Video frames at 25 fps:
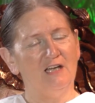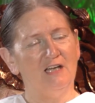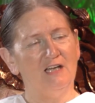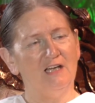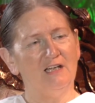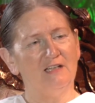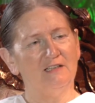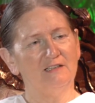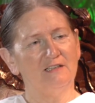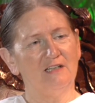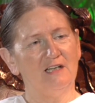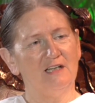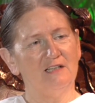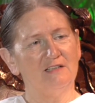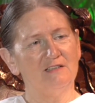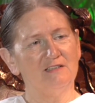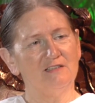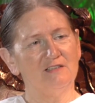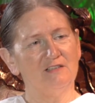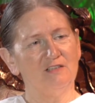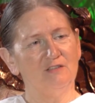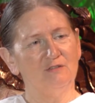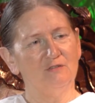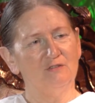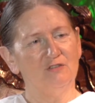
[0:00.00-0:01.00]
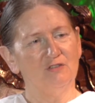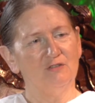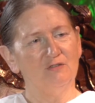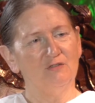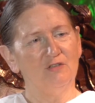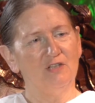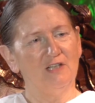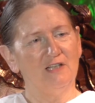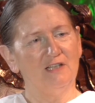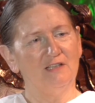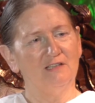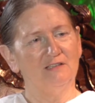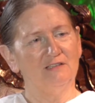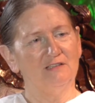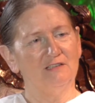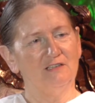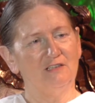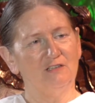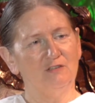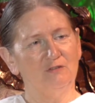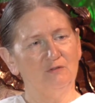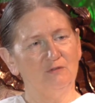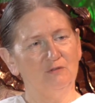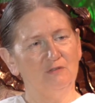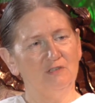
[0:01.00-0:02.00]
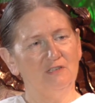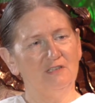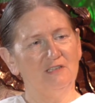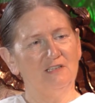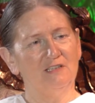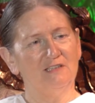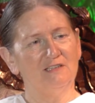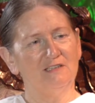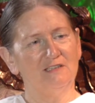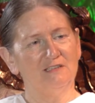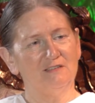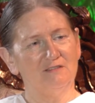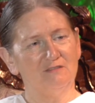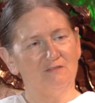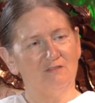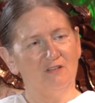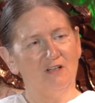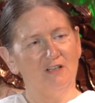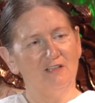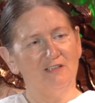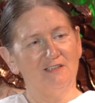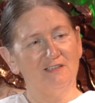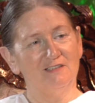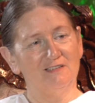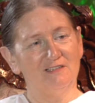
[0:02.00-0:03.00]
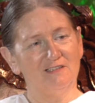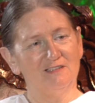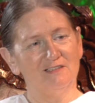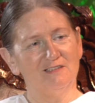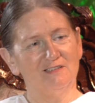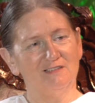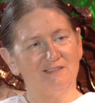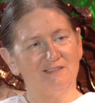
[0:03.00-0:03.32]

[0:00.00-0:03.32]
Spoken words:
And as you do that, you get it right.